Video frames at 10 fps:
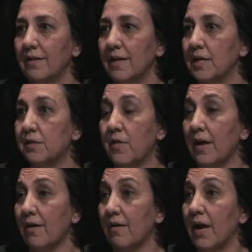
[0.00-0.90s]
It's
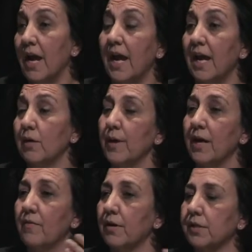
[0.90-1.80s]
there. And we
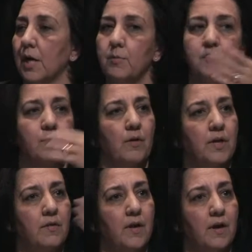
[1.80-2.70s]
have Alzheimer's thrown
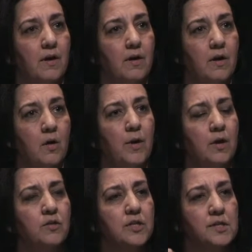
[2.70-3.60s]
in there. We
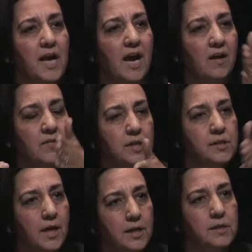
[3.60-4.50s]
don't just have these
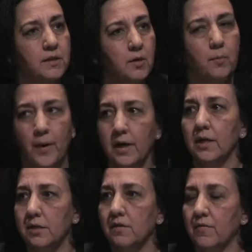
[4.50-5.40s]
nice little
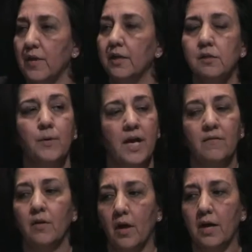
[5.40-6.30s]
buckets of things. We
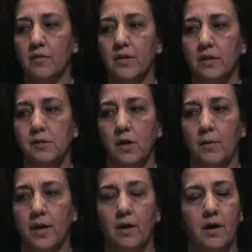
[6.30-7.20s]
have a lot of things
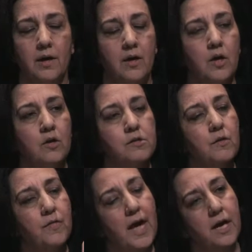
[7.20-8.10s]
going on.
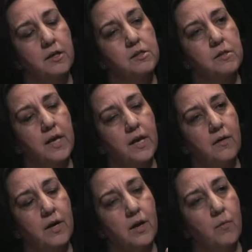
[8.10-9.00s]
So that is the
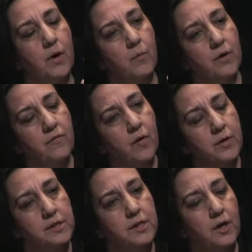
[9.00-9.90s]
area where we're
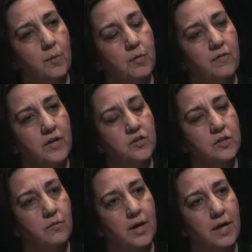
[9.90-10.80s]
focusing our
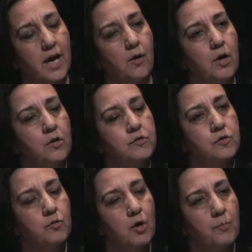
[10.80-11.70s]
prevention right now.
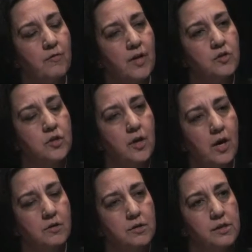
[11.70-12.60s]
Stroke prevention,
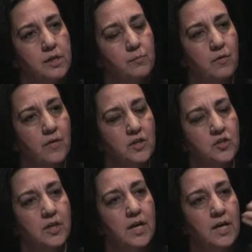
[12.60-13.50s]
heart disease
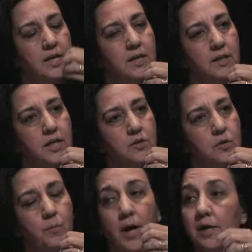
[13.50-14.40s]
prevention can lead
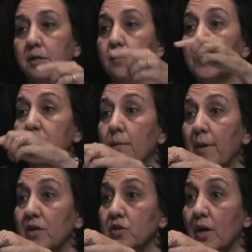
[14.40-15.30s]
to possibly
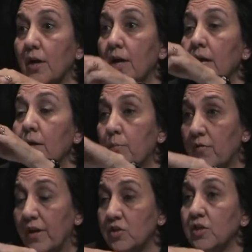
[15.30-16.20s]
dementia
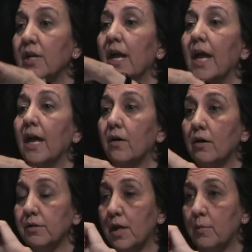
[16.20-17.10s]
prevention and
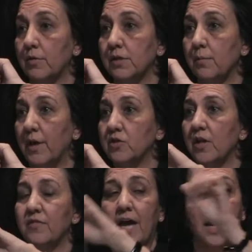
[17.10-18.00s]
Alzheimer's dementia.
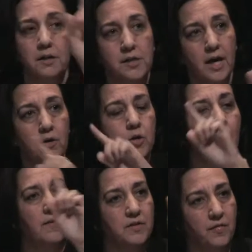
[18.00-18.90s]
That is how you
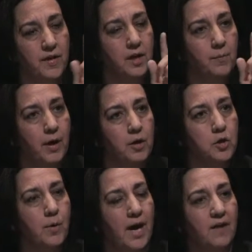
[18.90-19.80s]
have to think about it.
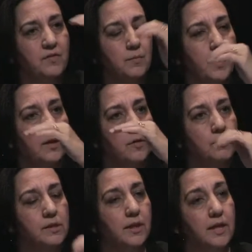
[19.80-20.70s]
You have to make
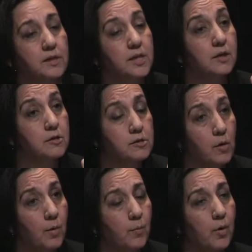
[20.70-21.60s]
those links. It is
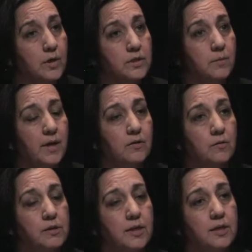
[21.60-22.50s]
so important to make
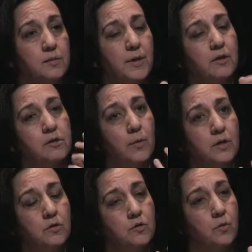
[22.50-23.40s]
those links because when
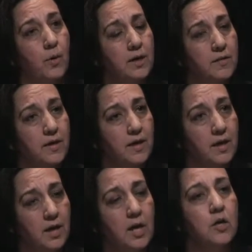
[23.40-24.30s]
you do one thing,
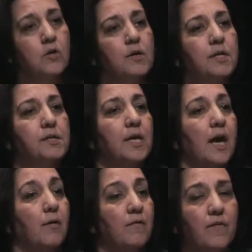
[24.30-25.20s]
you can see
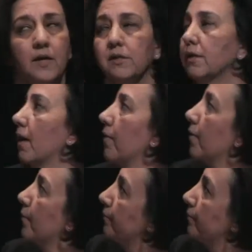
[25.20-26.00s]
how it affects another.